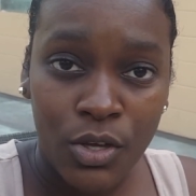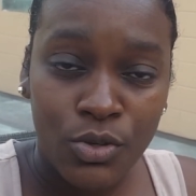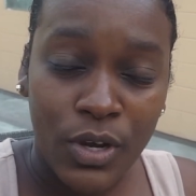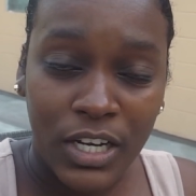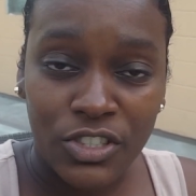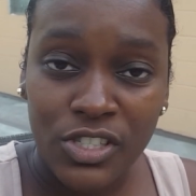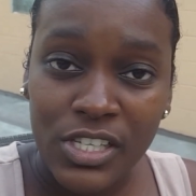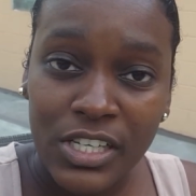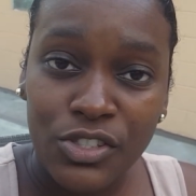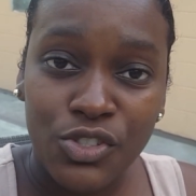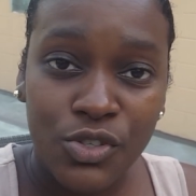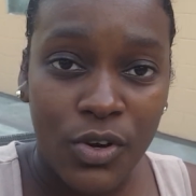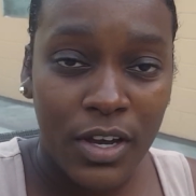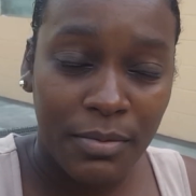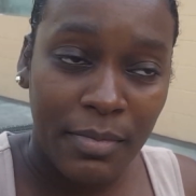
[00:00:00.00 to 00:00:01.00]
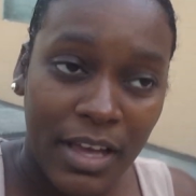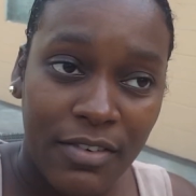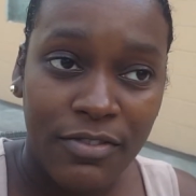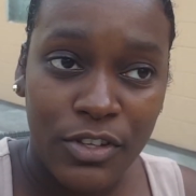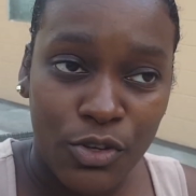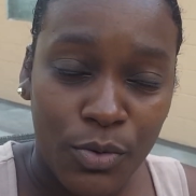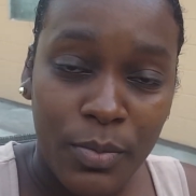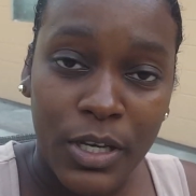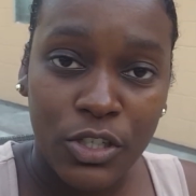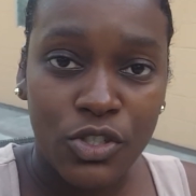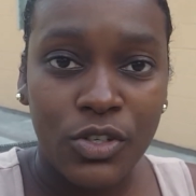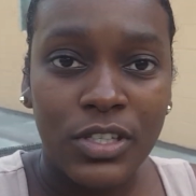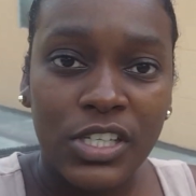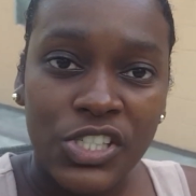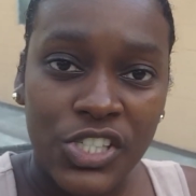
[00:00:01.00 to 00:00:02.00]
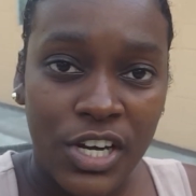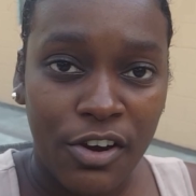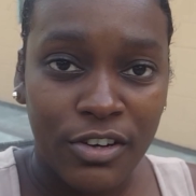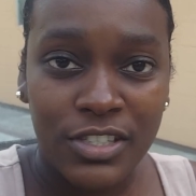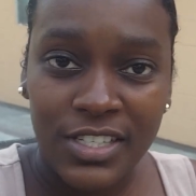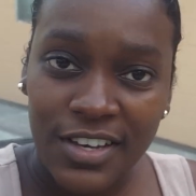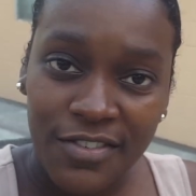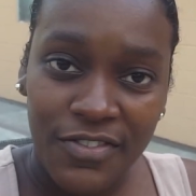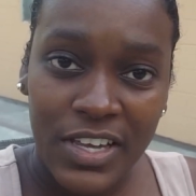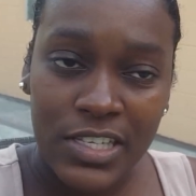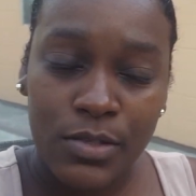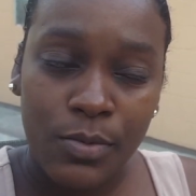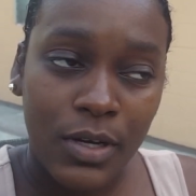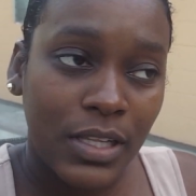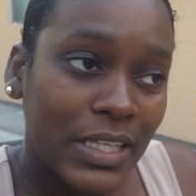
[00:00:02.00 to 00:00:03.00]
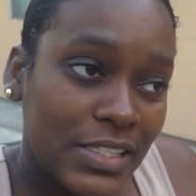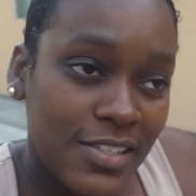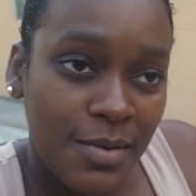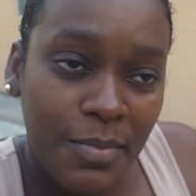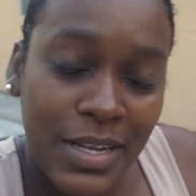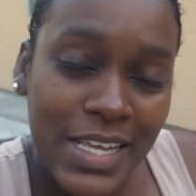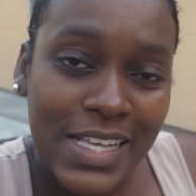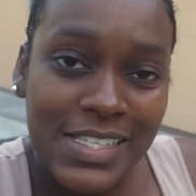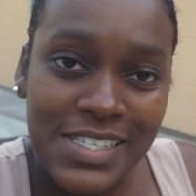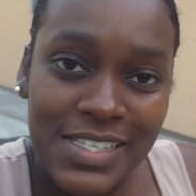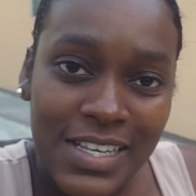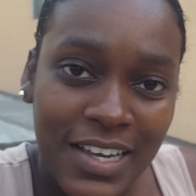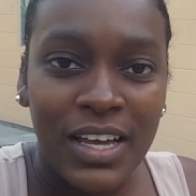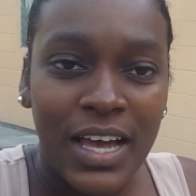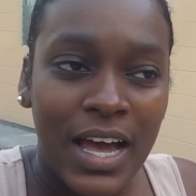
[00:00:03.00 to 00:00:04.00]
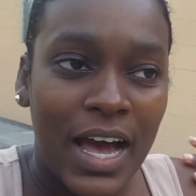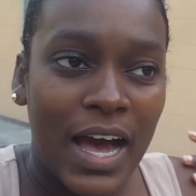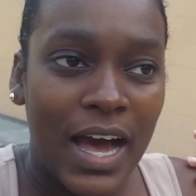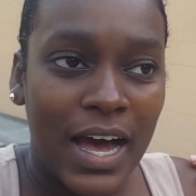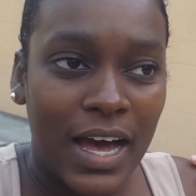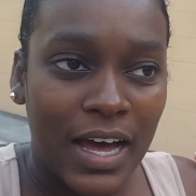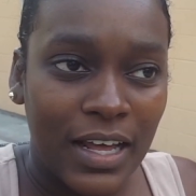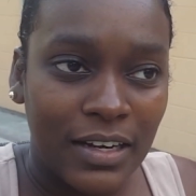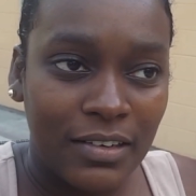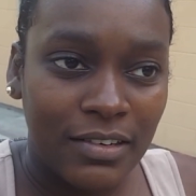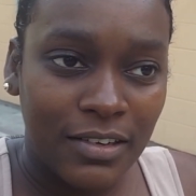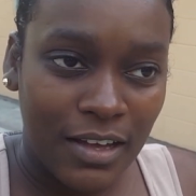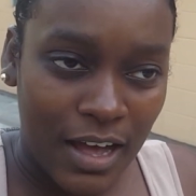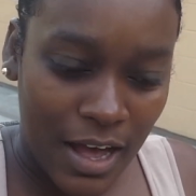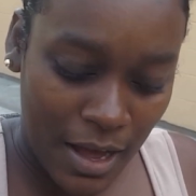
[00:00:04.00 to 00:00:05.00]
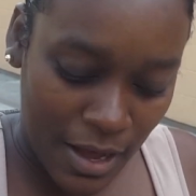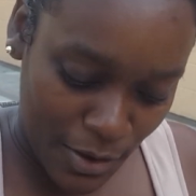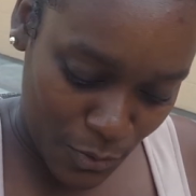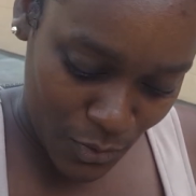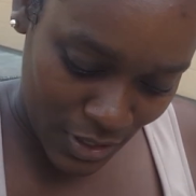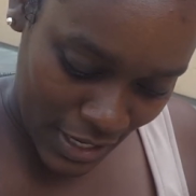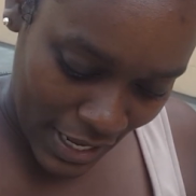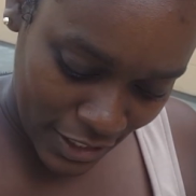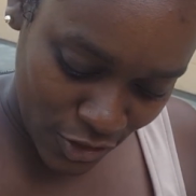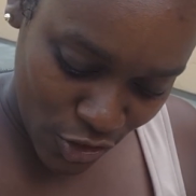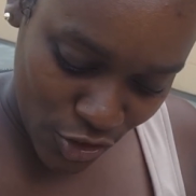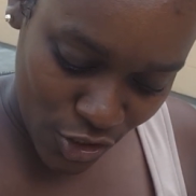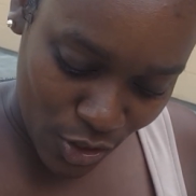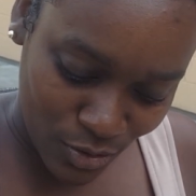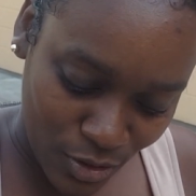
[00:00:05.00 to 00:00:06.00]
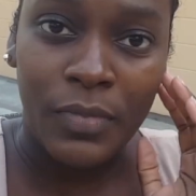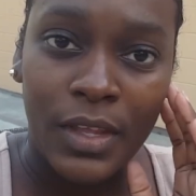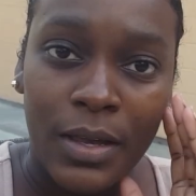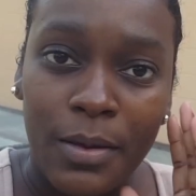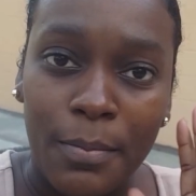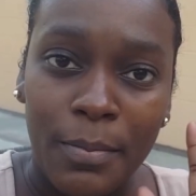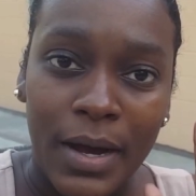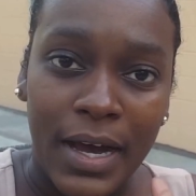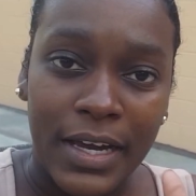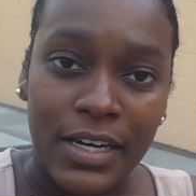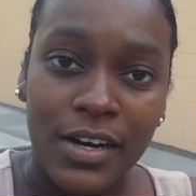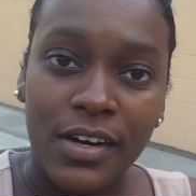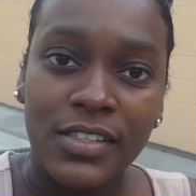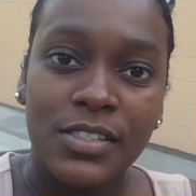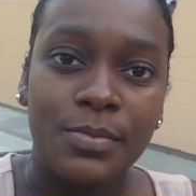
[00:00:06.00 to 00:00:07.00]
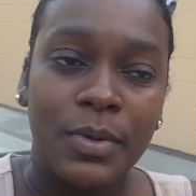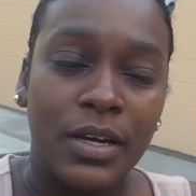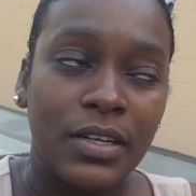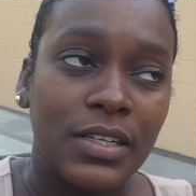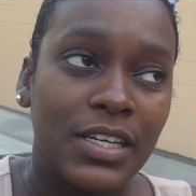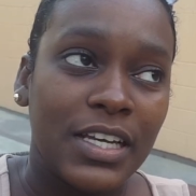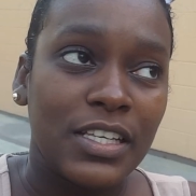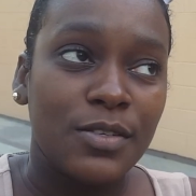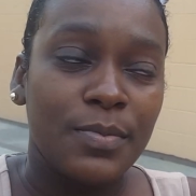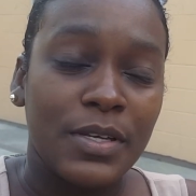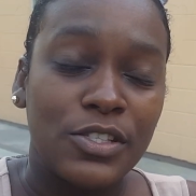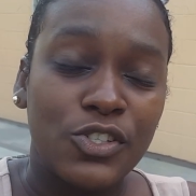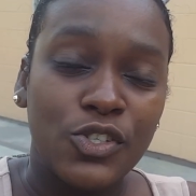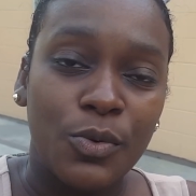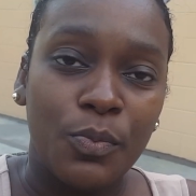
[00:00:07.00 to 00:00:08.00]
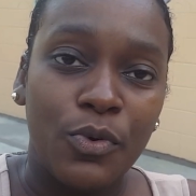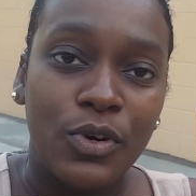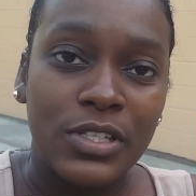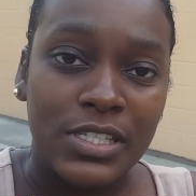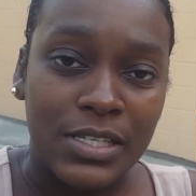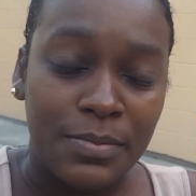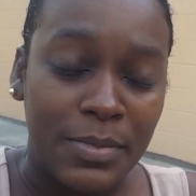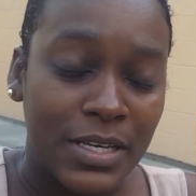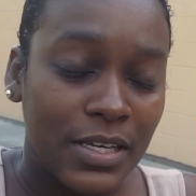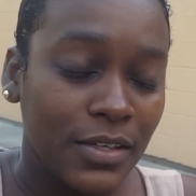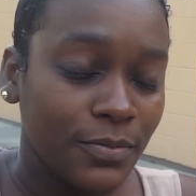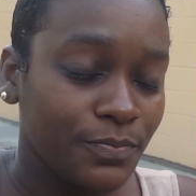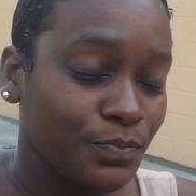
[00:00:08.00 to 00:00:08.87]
actually enjoyed my video. Make sure to share it to your Facebook, let somebody else see it. And I would like to shout out my husband. He has been supporting me